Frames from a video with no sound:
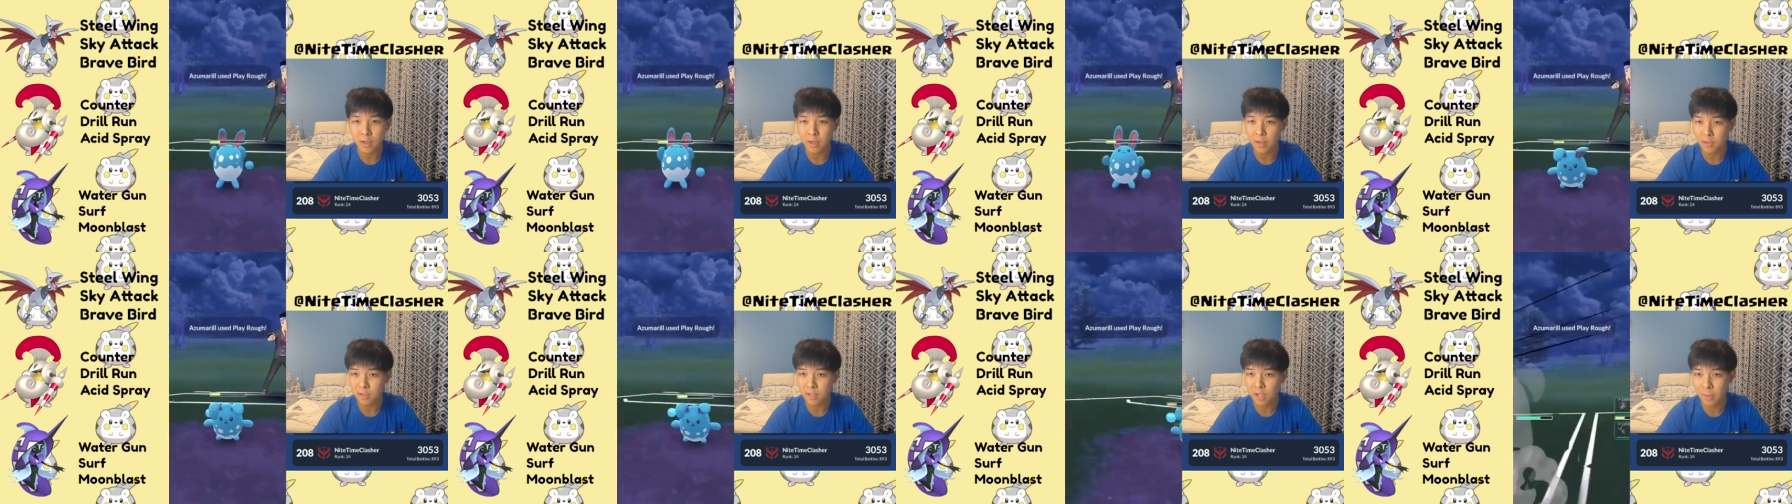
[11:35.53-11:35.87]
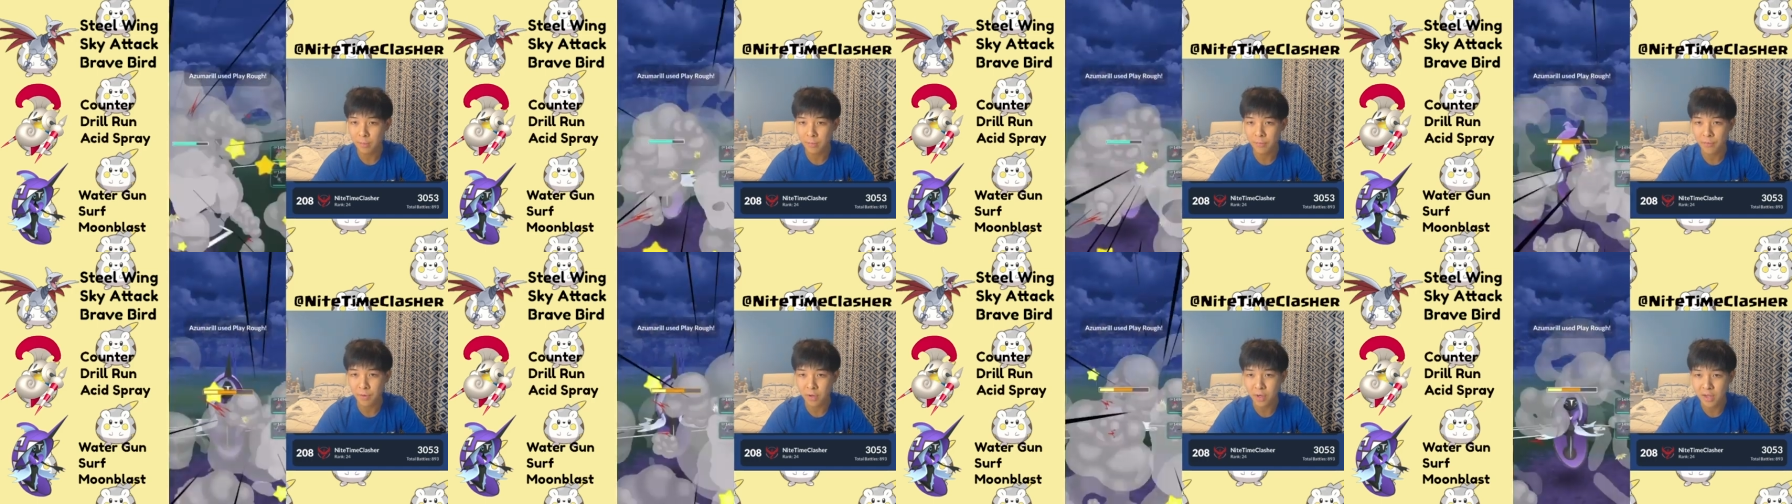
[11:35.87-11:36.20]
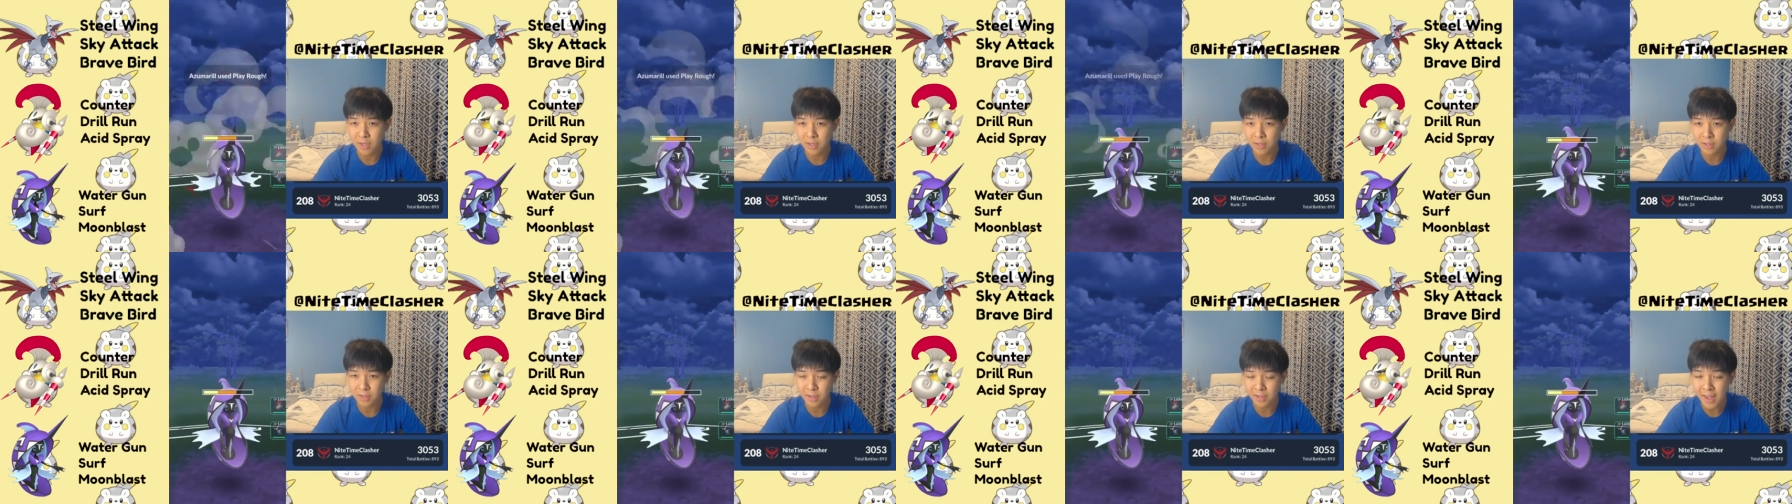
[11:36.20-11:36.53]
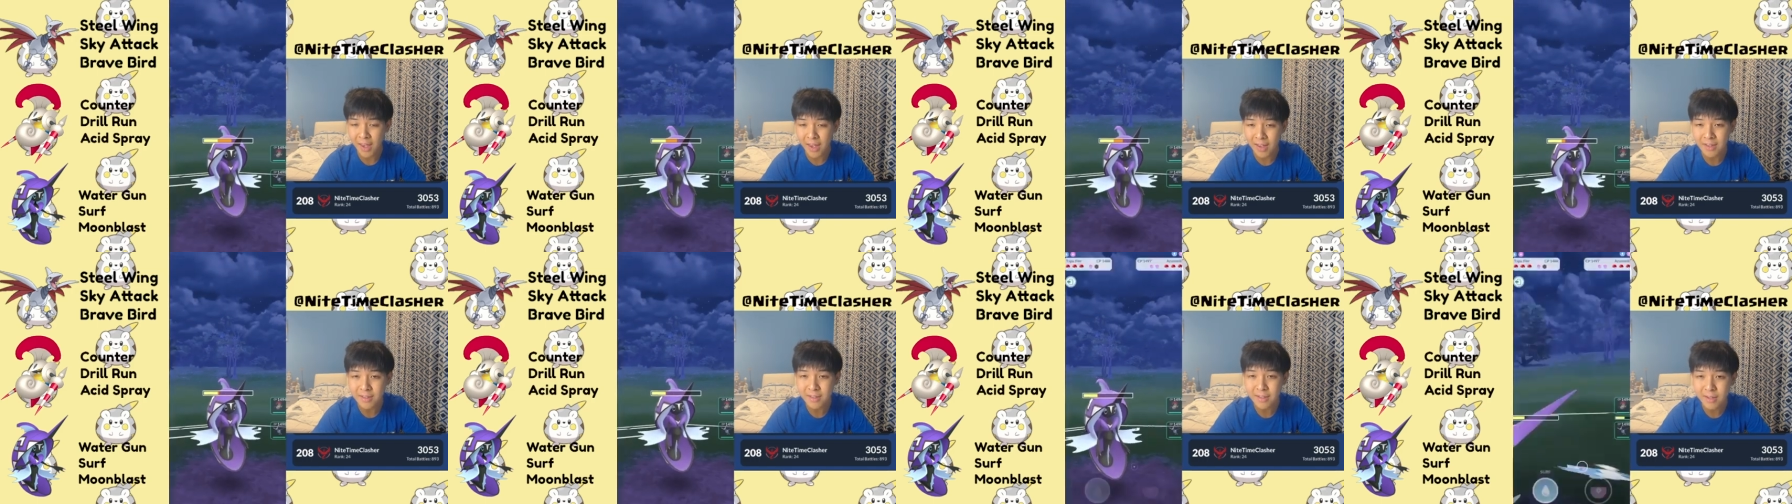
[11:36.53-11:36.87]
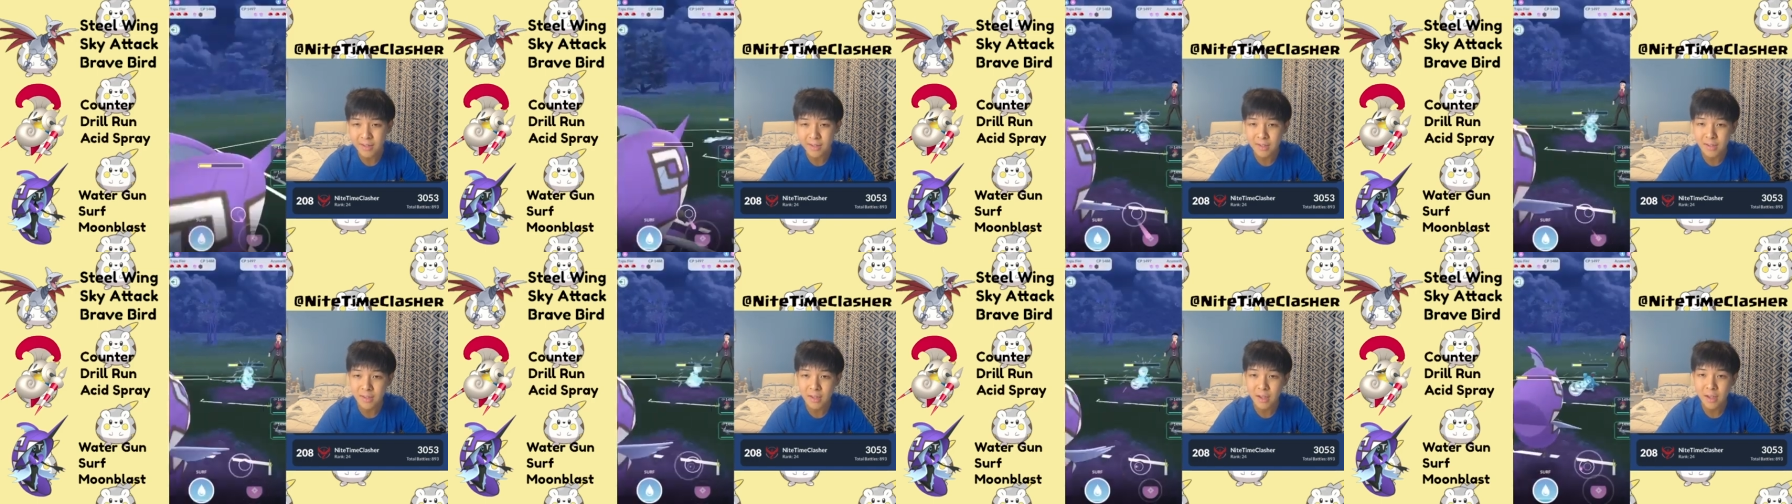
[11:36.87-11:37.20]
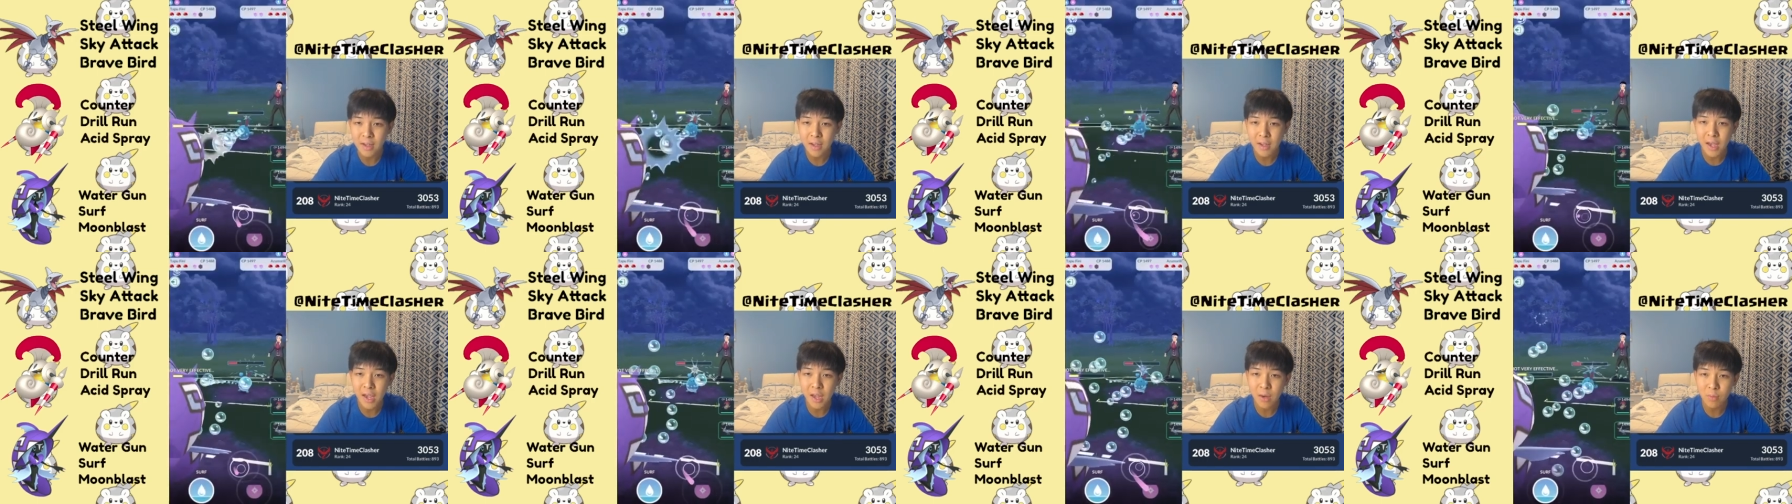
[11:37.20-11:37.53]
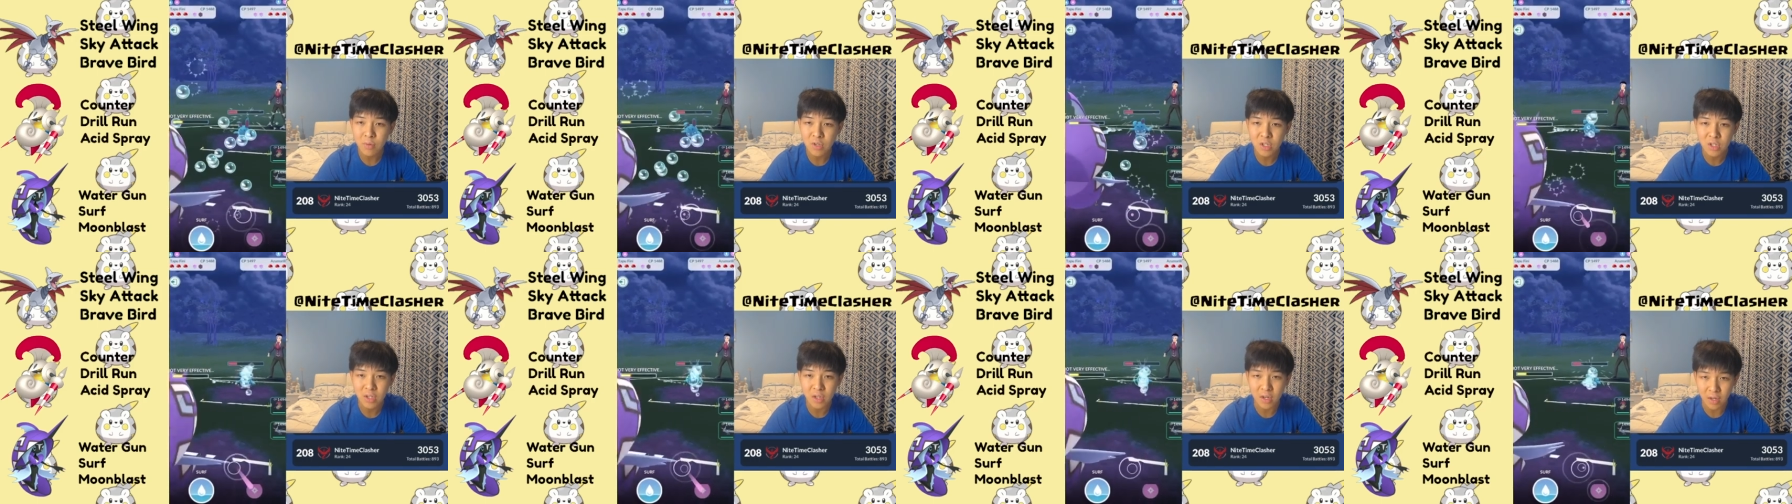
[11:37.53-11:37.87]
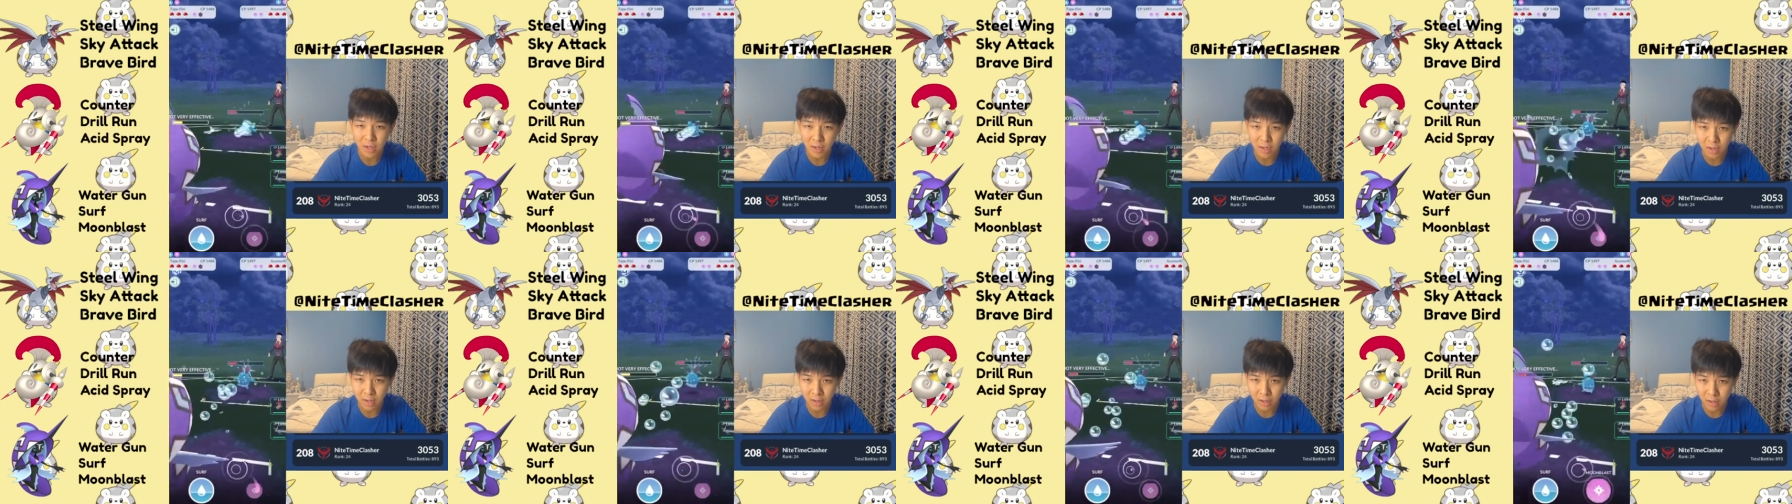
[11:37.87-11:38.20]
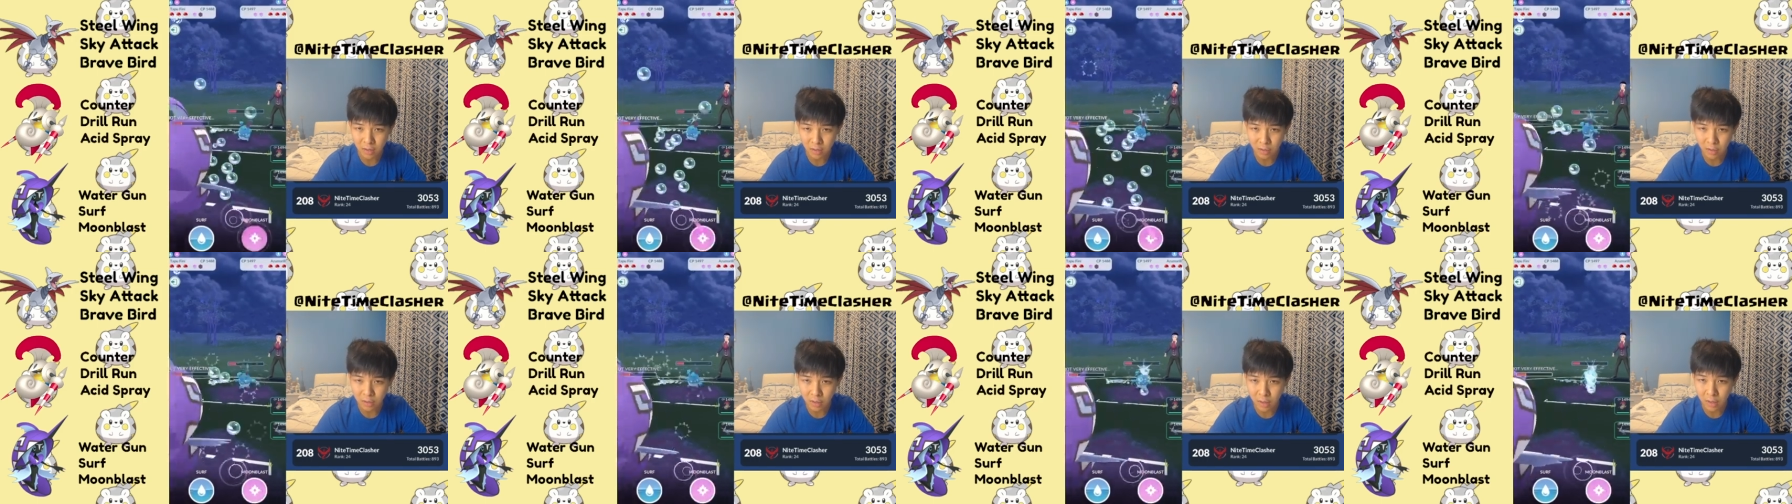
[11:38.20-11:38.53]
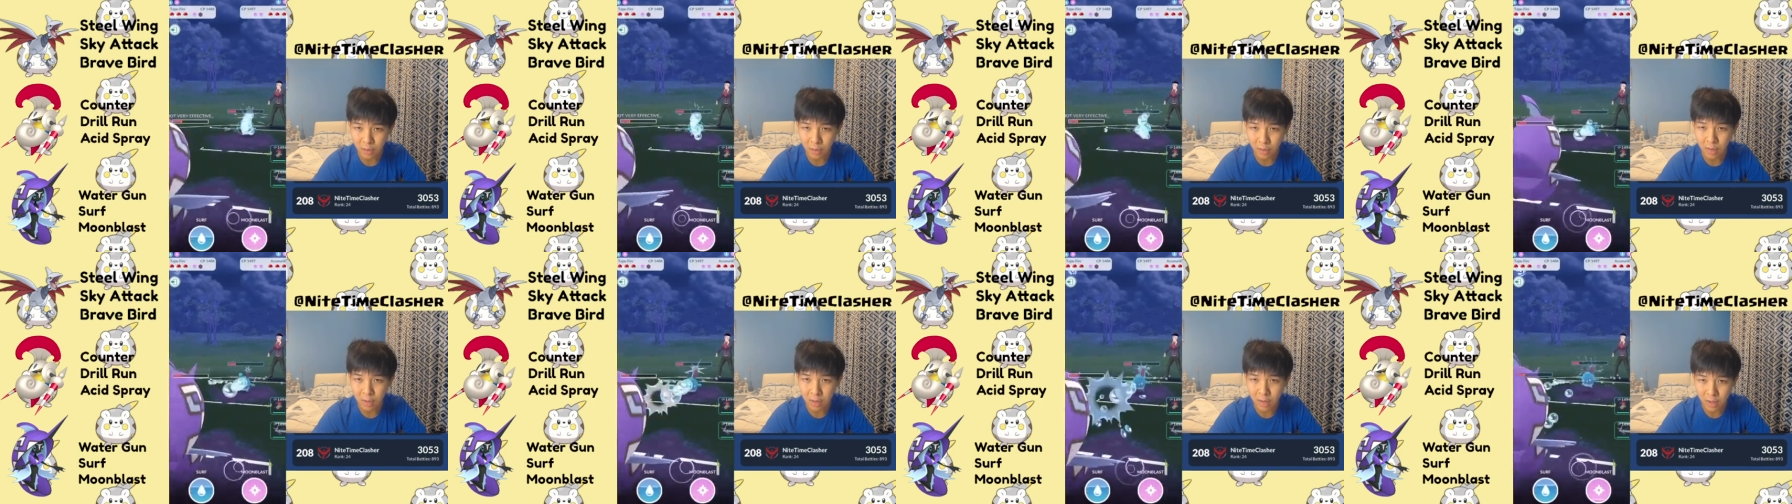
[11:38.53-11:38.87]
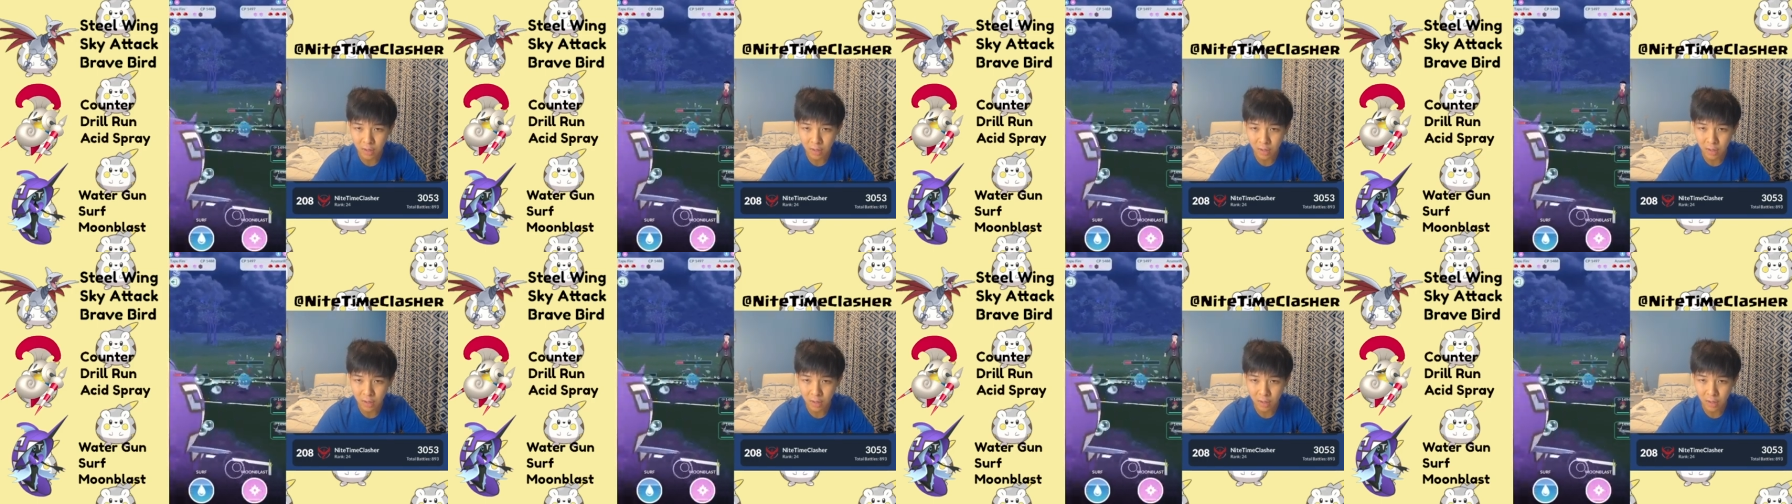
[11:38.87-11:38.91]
Tapu Fini easily tanks this, and we're just going to let it go lower